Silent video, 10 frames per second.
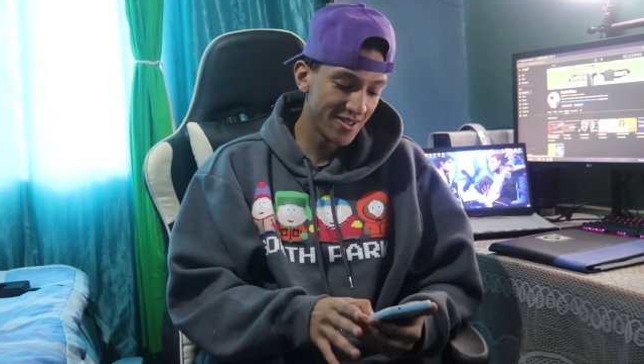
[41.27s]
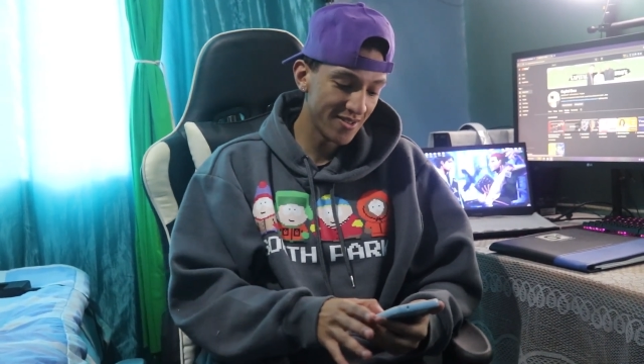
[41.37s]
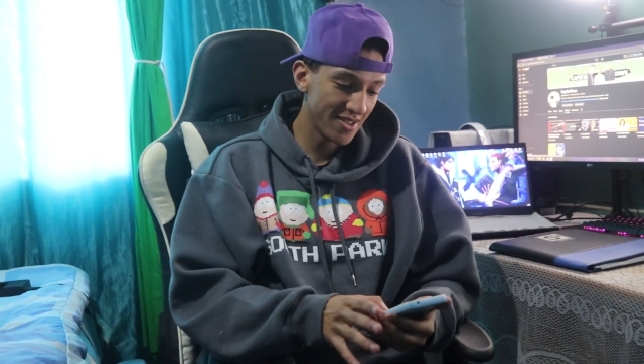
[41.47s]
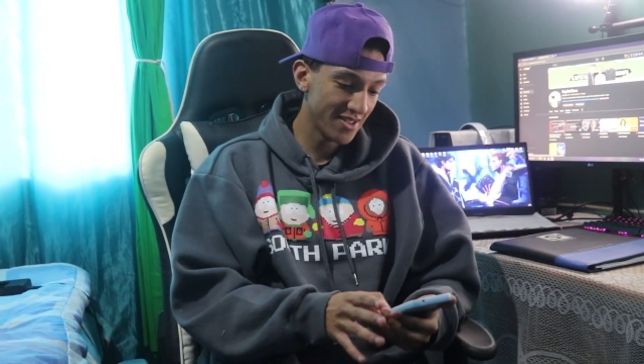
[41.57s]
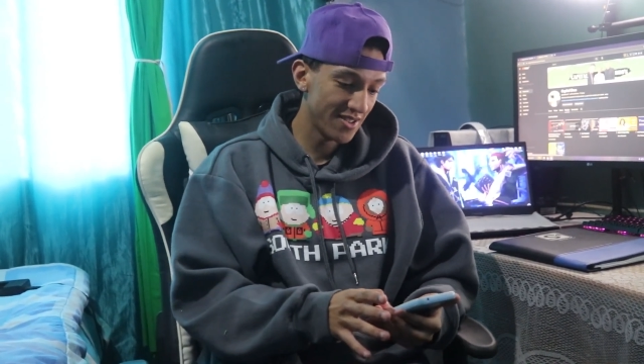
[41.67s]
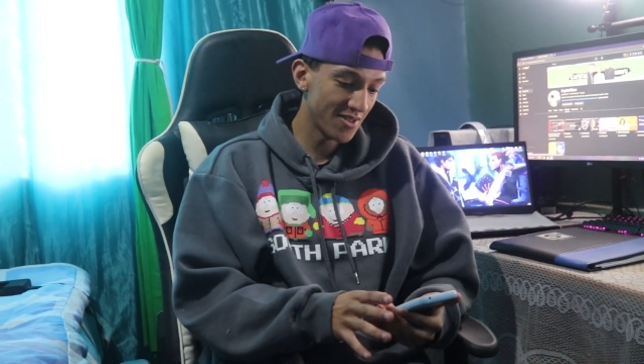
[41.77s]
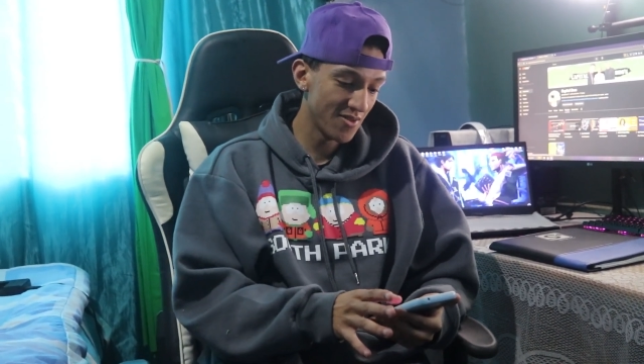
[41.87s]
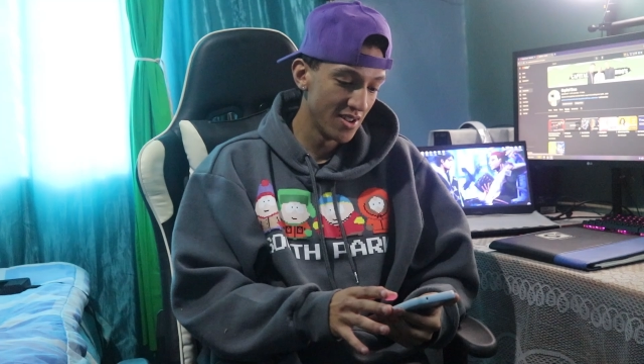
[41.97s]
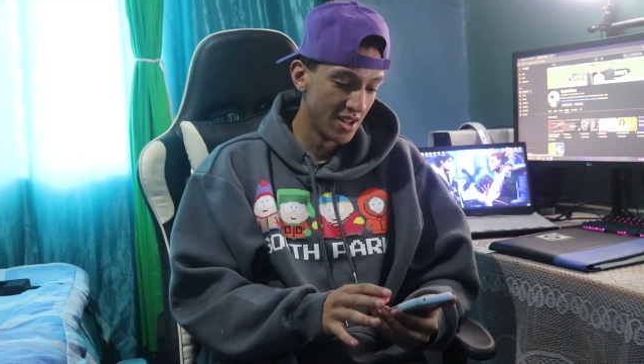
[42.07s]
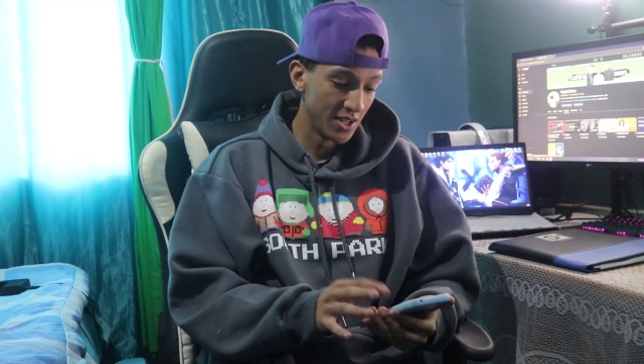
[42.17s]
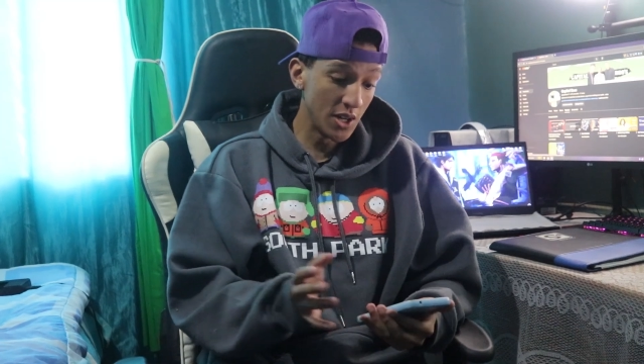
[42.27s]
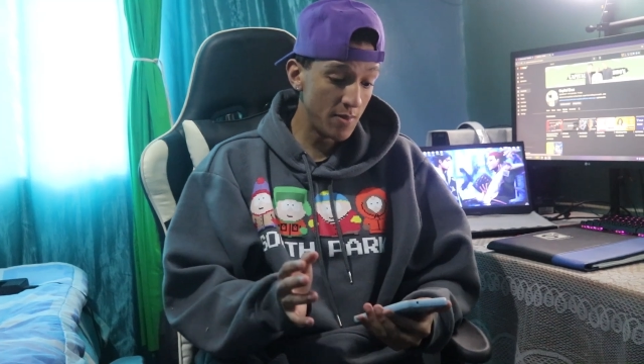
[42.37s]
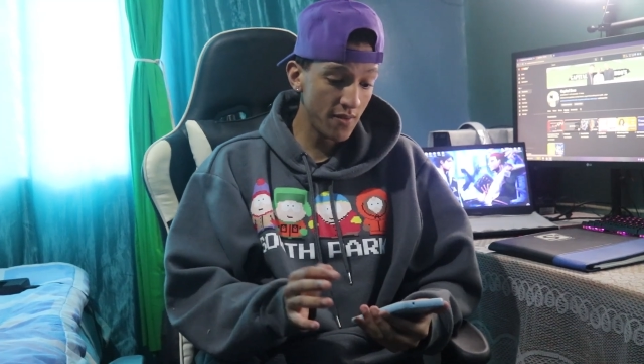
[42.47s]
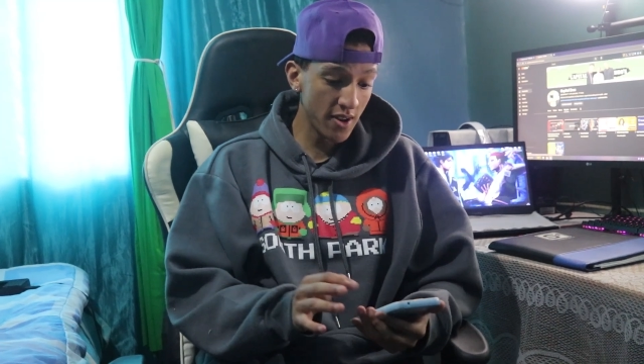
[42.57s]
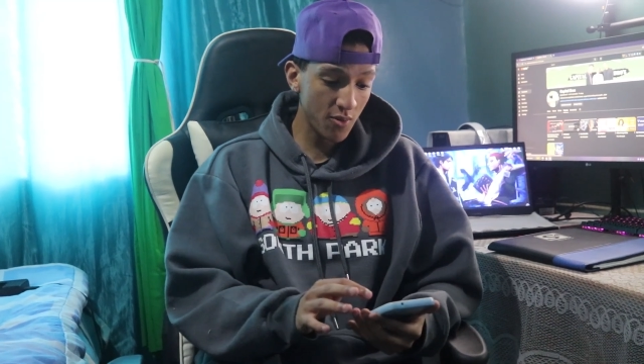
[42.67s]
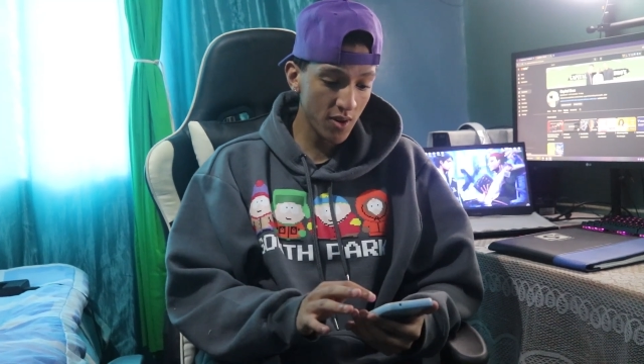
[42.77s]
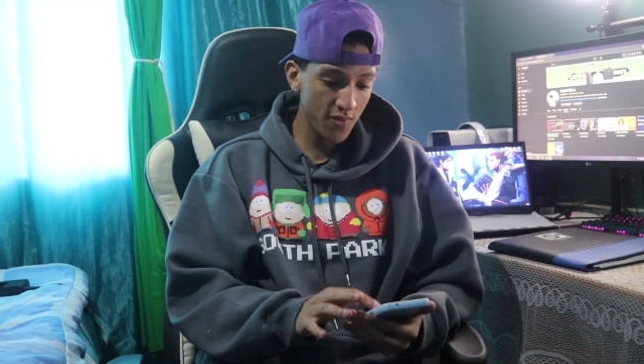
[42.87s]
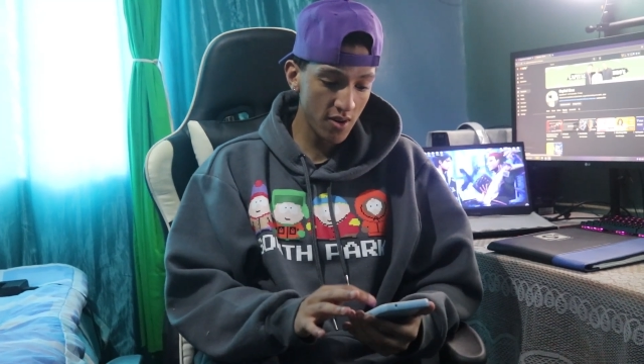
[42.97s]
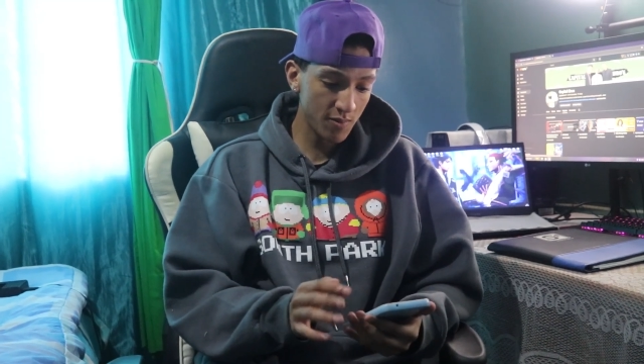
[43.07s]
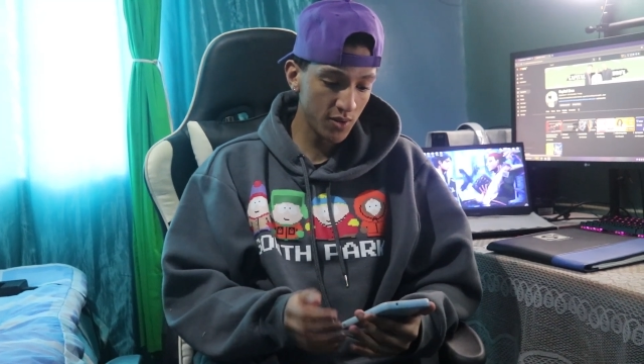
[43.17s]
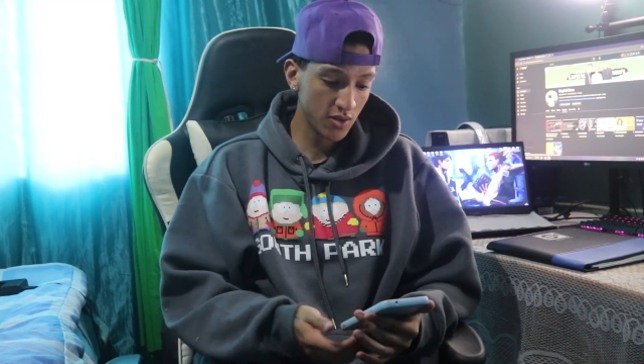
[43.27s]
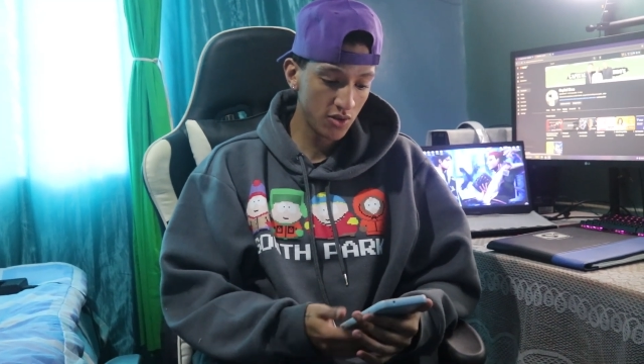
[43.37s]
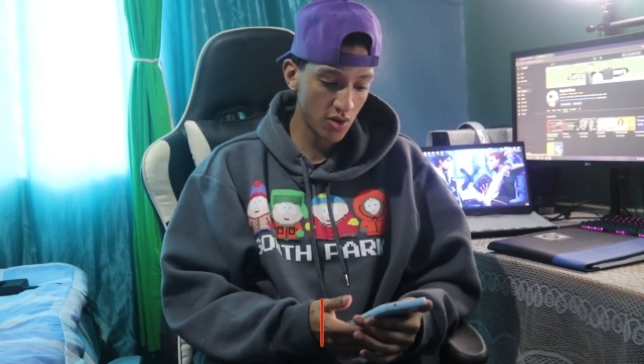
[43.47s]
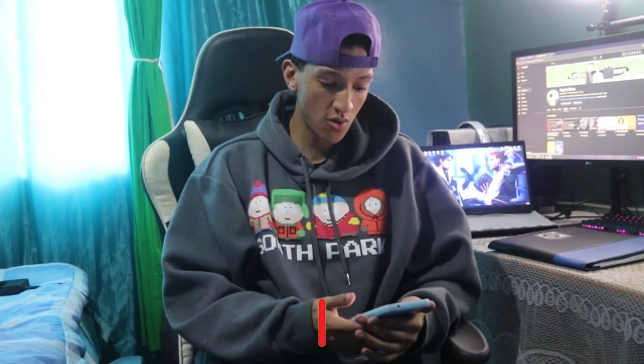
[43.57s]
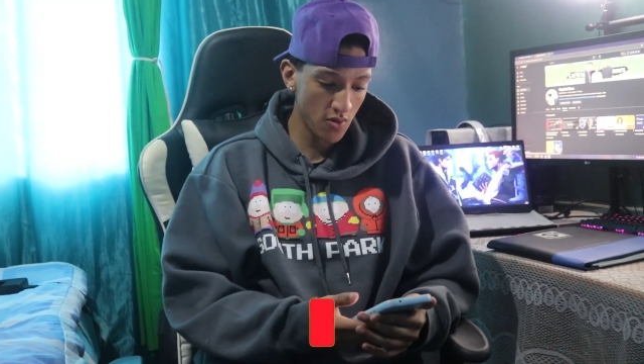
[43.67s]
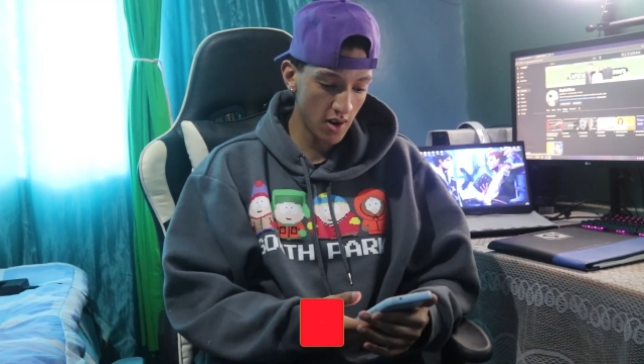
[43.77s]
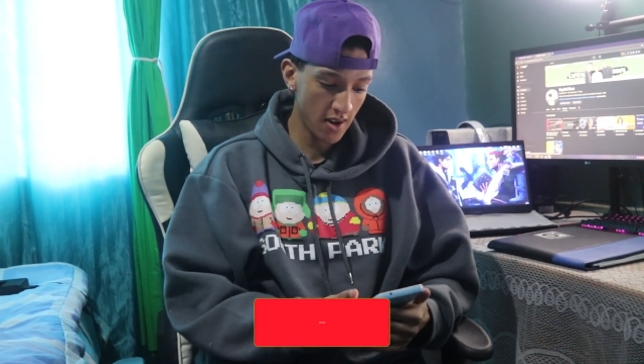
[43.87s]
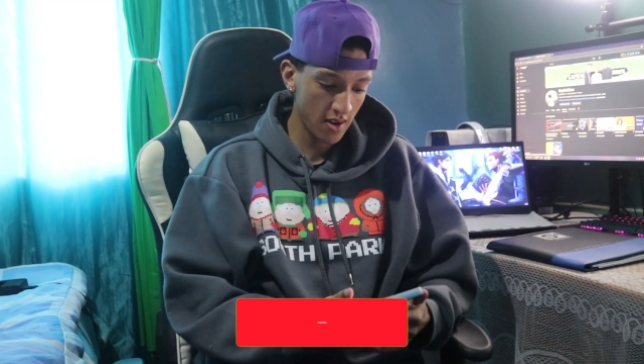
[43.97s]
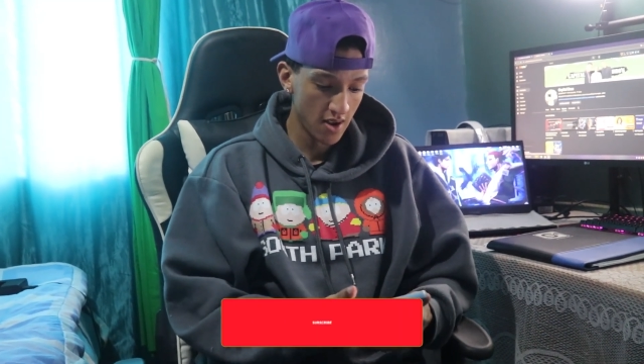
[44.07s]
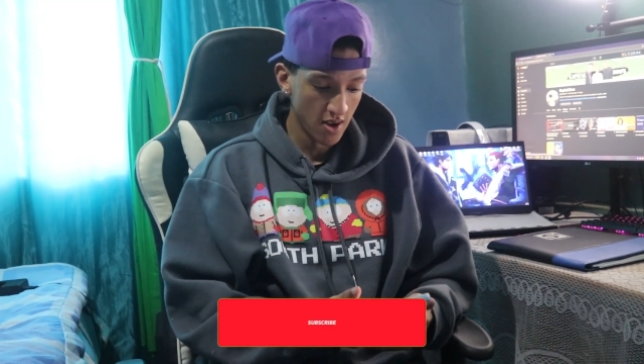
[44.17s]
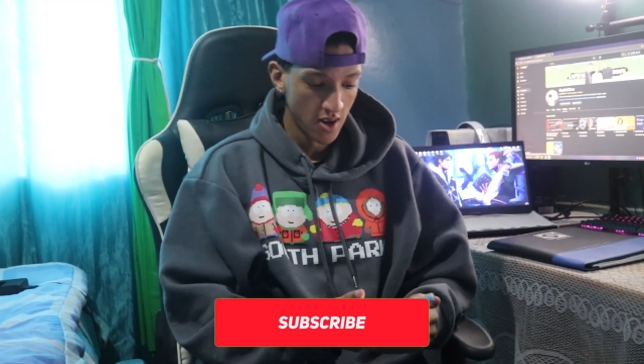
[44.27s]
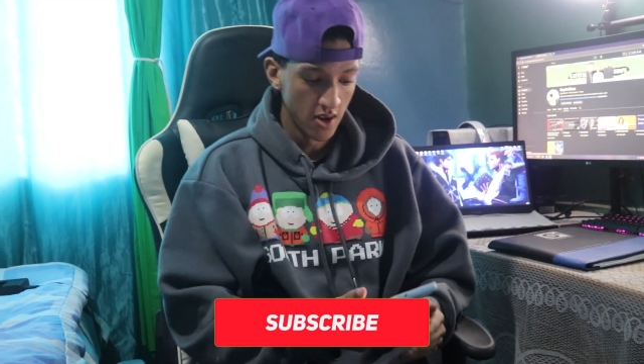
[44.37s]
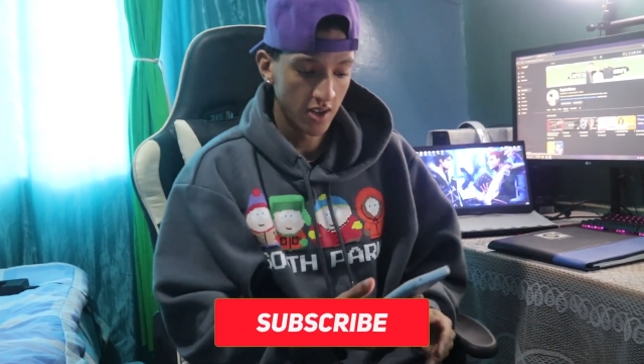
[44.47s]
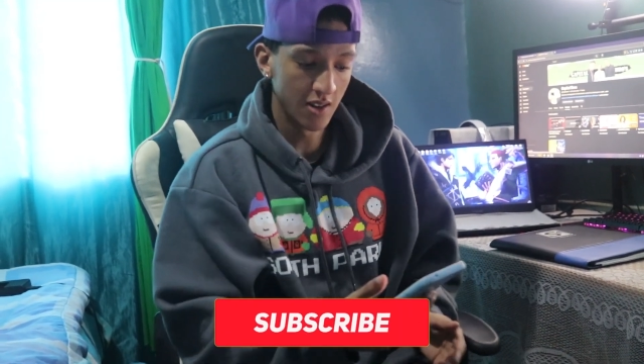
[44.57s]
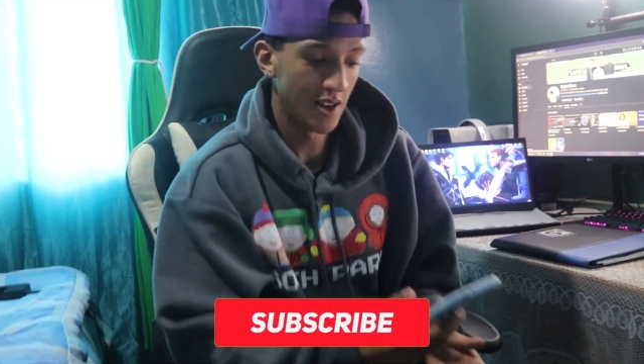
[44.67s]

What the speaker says: So yeah, so it's gonna be a very quick video. I'm just gonna show you you can